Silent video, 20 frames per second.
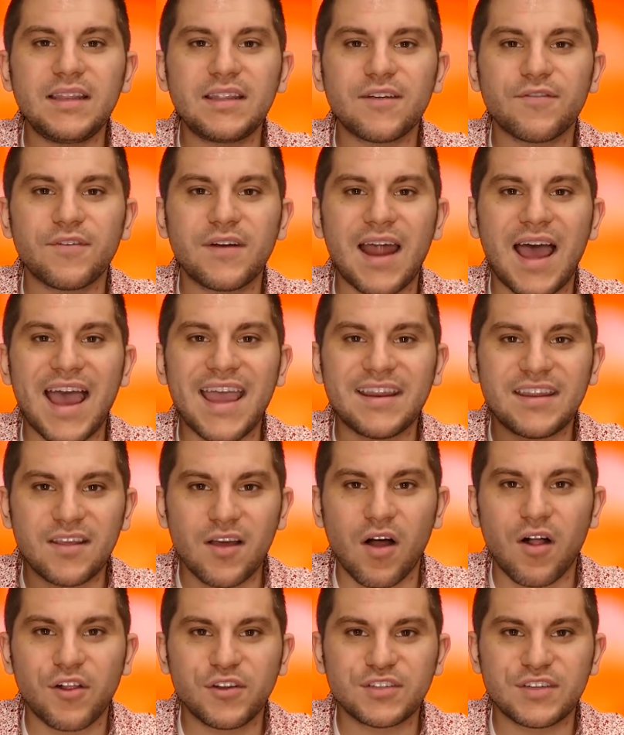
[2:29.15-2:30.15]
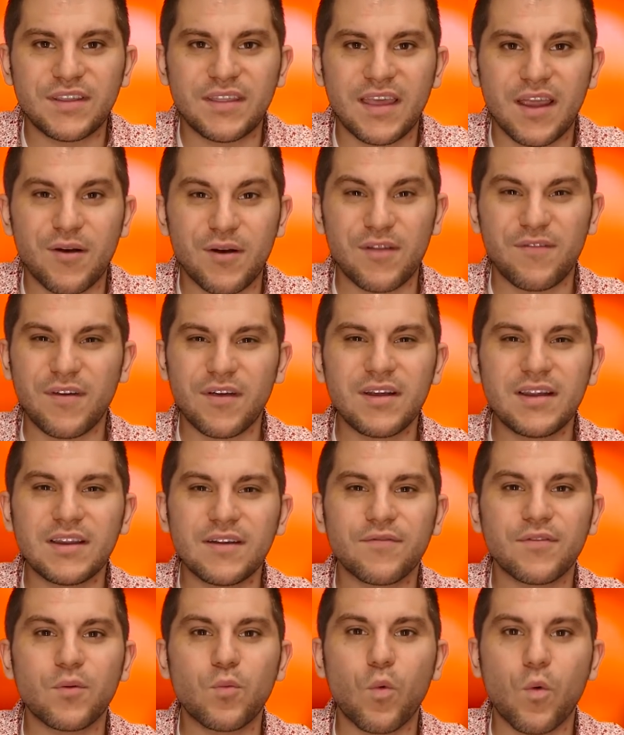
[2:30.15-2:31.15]
different ideology there and a very
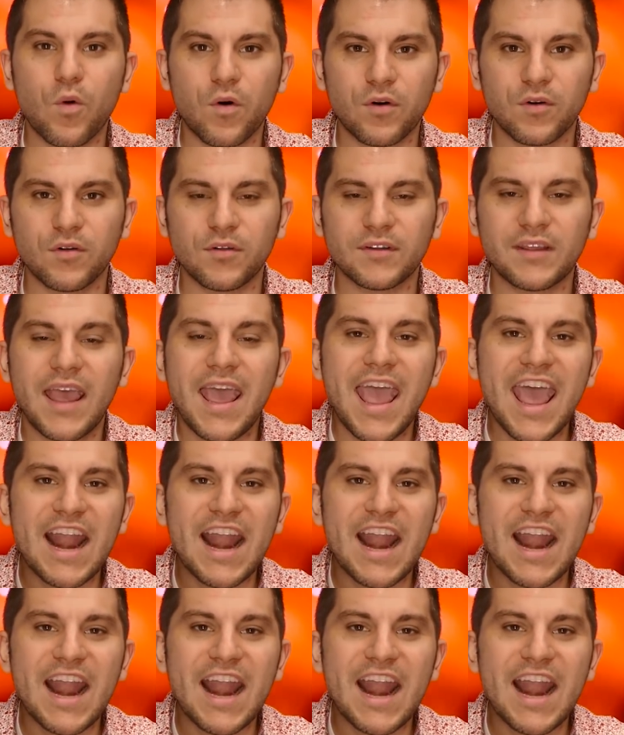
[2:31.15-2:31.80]
different world,